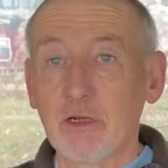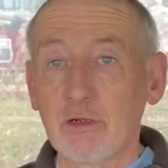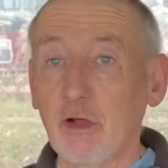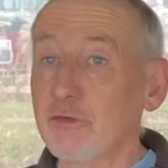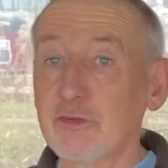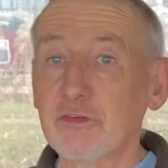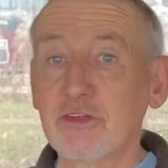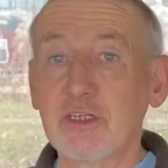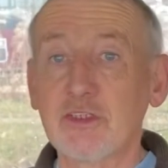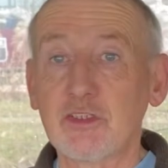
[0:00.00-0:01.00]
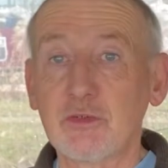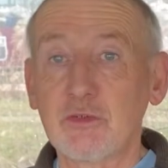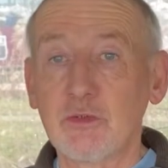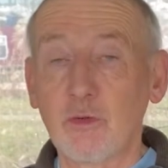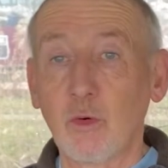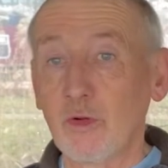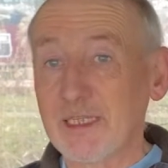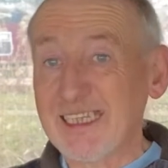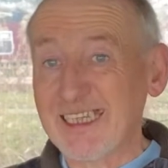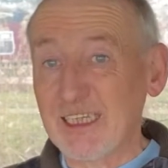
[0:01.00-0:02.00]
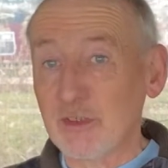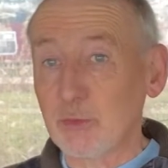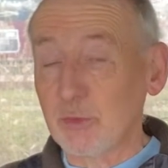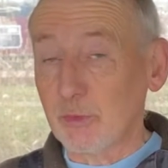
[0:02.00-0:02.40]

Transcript: condensation or leakage.